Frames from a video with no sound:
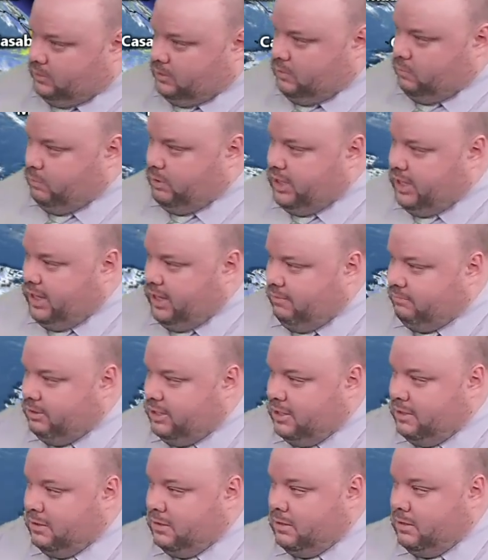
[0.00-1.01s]
We have
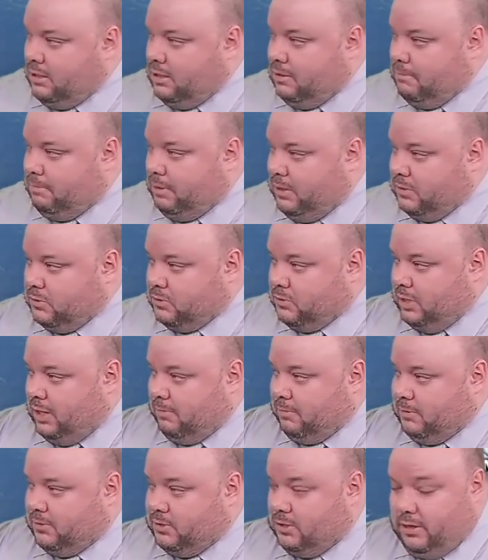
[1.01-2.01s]
the
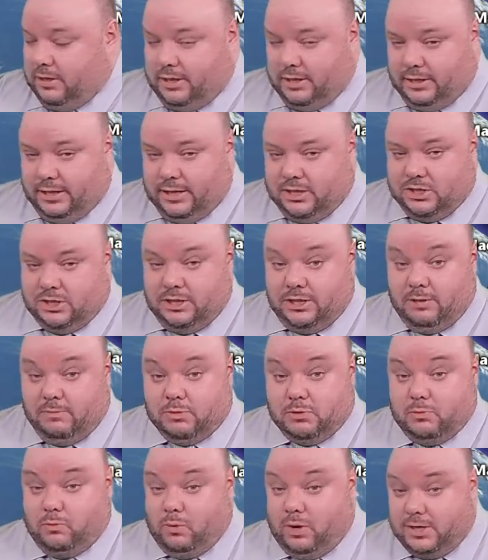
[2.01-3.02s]
post-tropical circulation that
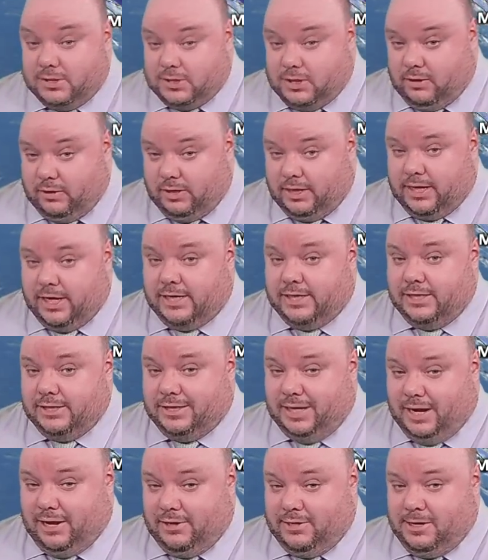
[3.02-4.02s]
was once Hurricane
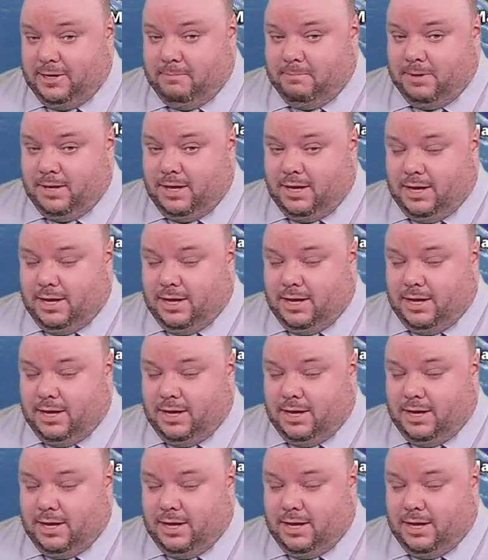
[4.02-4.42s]
Idalia